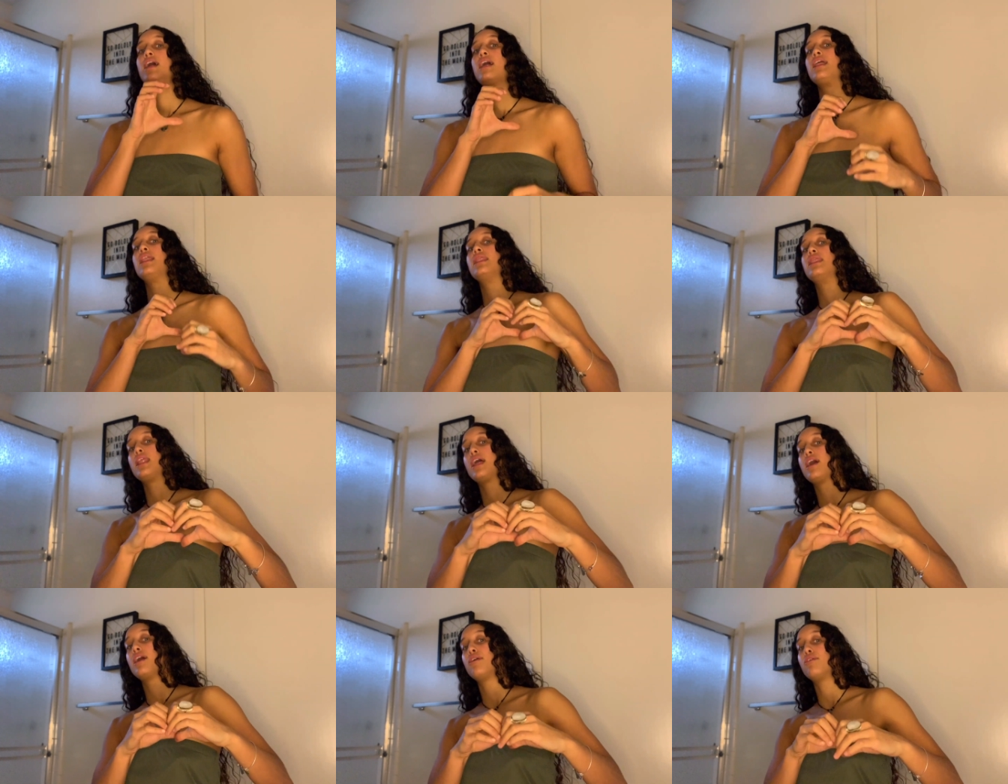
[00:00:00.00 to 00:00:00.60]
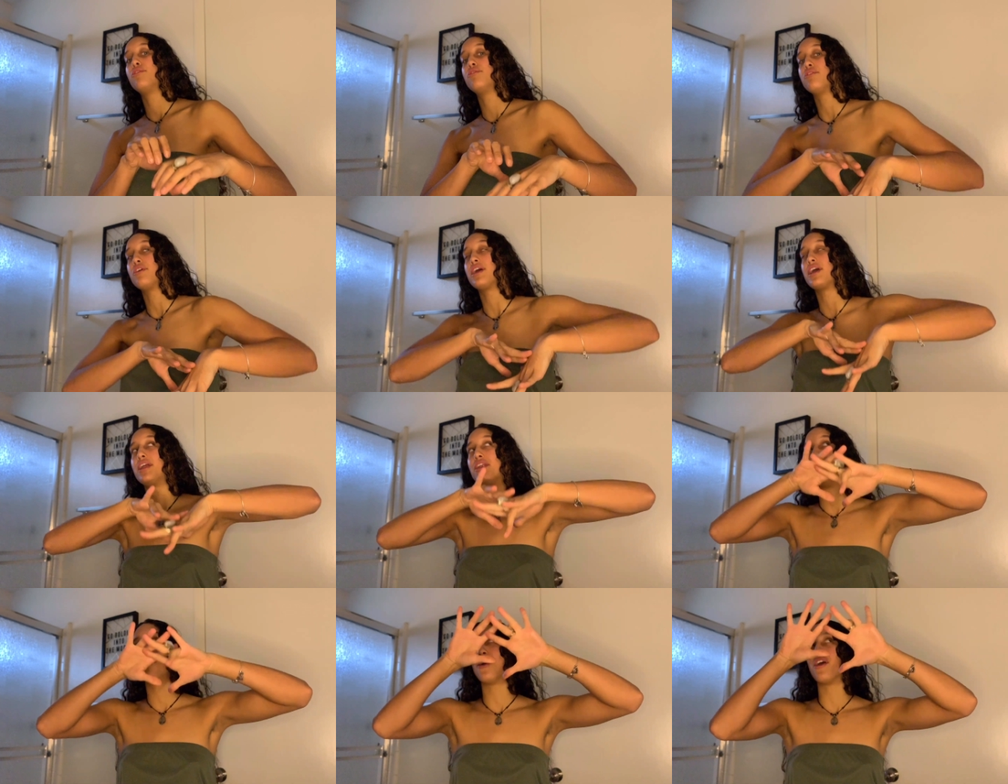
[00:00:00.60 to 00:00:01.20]
love,
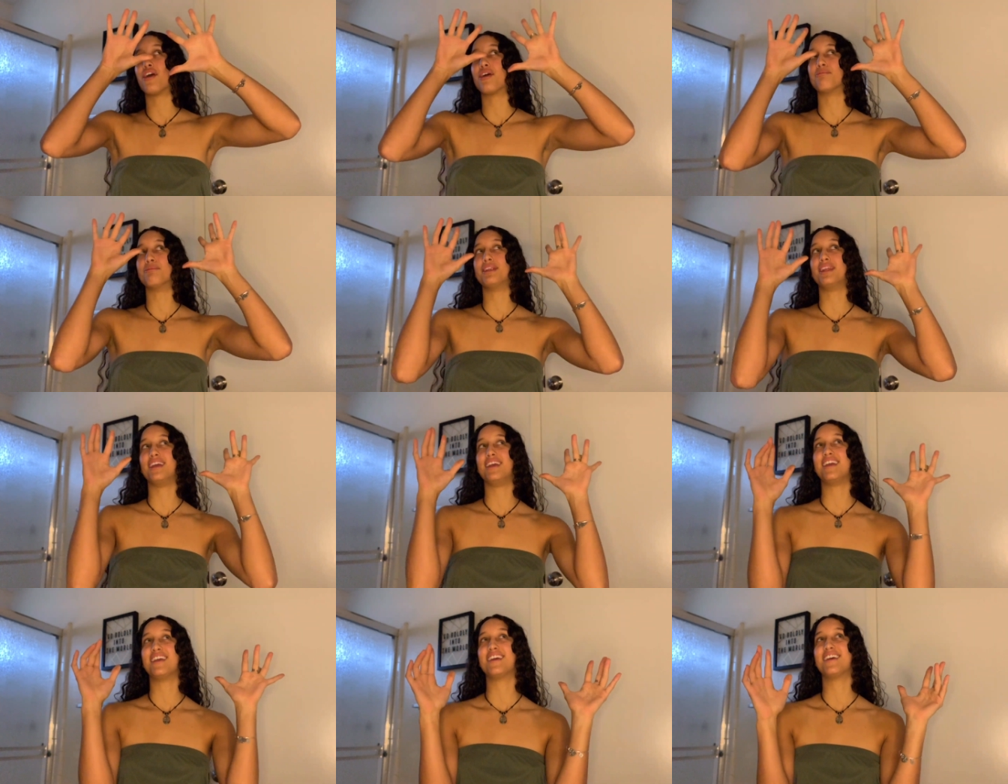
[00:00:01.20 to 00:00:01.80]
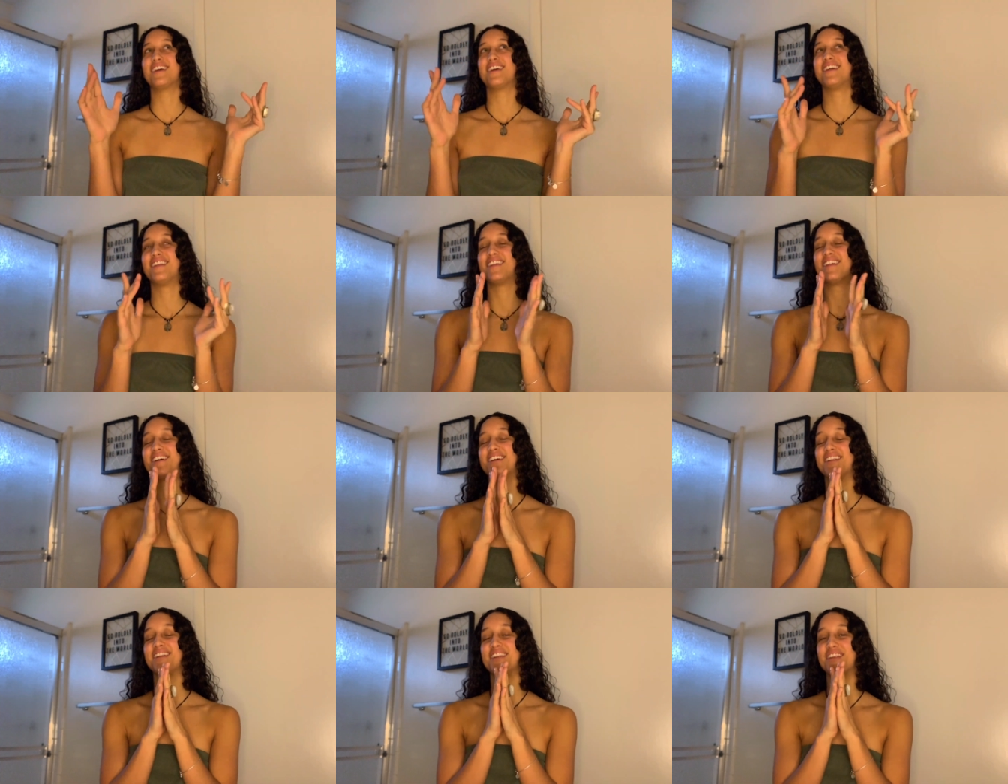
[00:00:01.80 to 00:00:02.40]
and harmony.
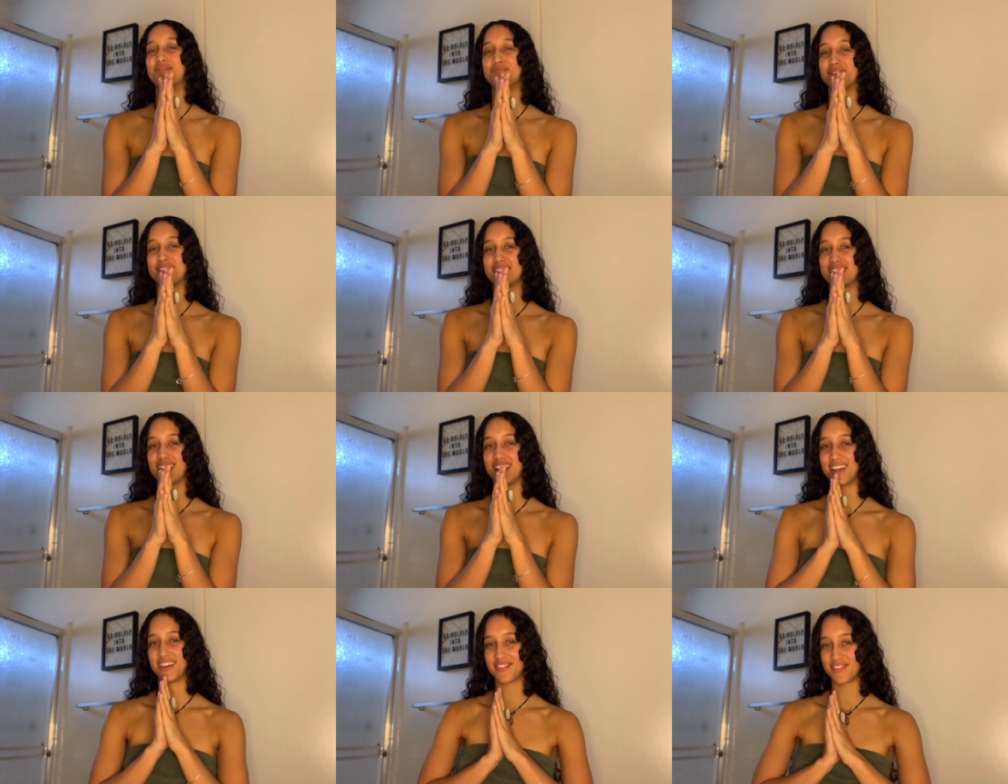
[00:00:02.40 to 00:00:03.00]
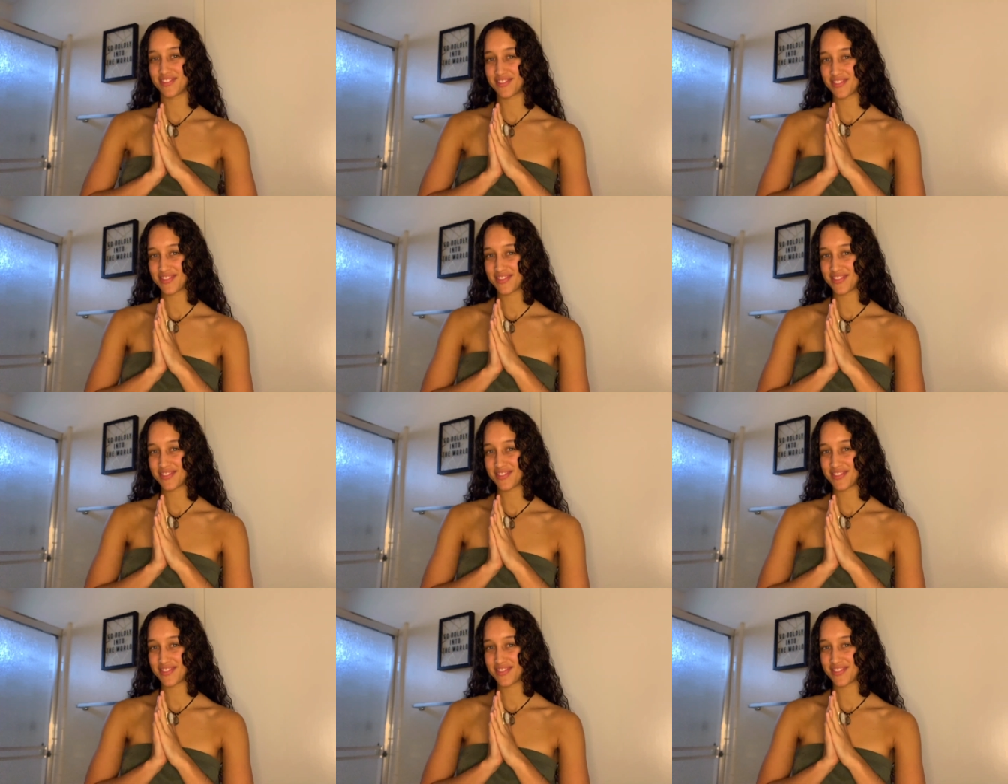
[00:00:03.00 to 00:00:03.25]
Namaste.